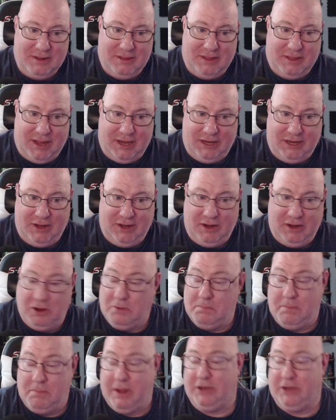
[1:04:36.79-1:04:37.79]
that he
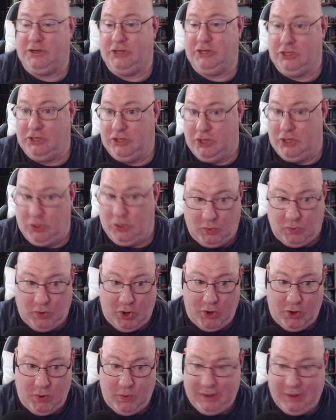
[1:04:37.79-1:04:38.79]
mentioned the
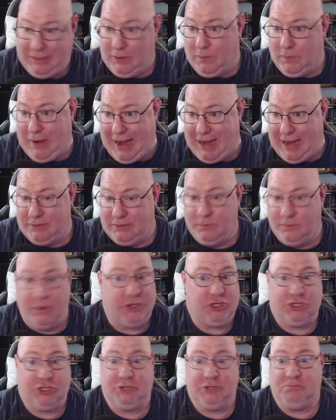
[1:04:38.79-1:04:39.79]
crow and the rat,
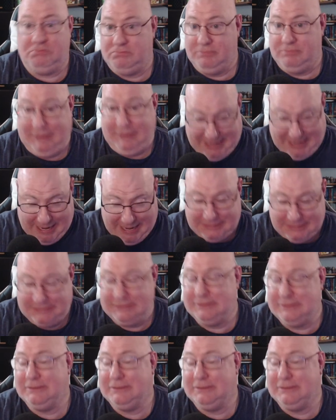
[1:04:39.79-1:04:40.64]
which, yes,